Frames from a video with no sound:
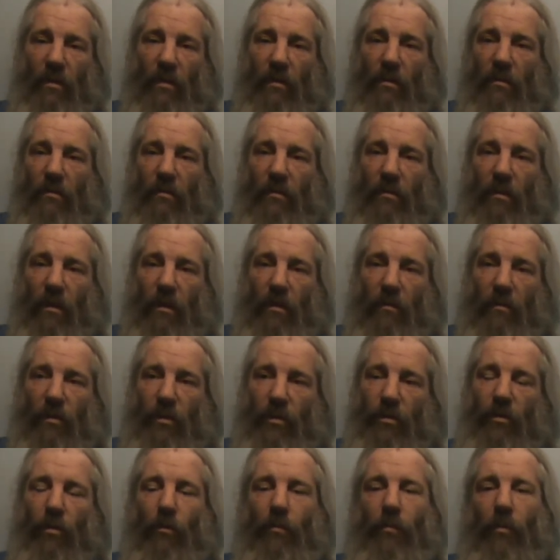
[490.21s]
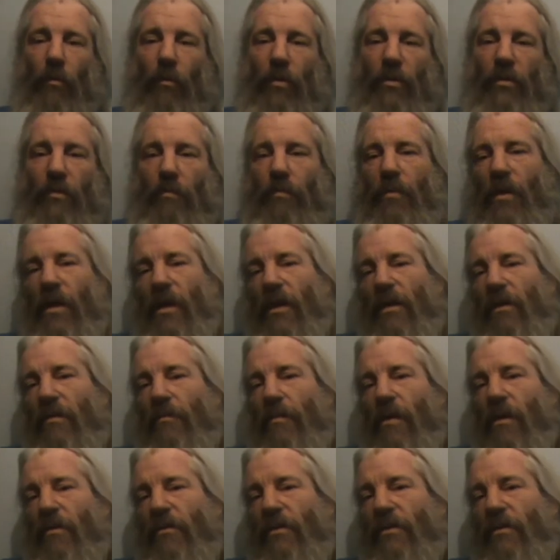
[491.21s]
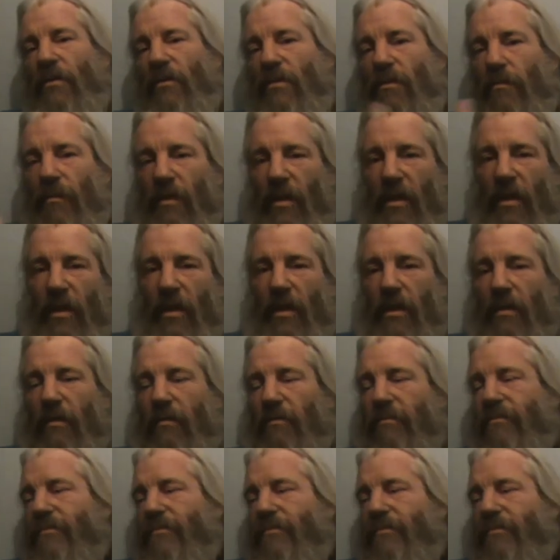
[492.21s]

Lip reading: So, because your boys are paying the postage to me,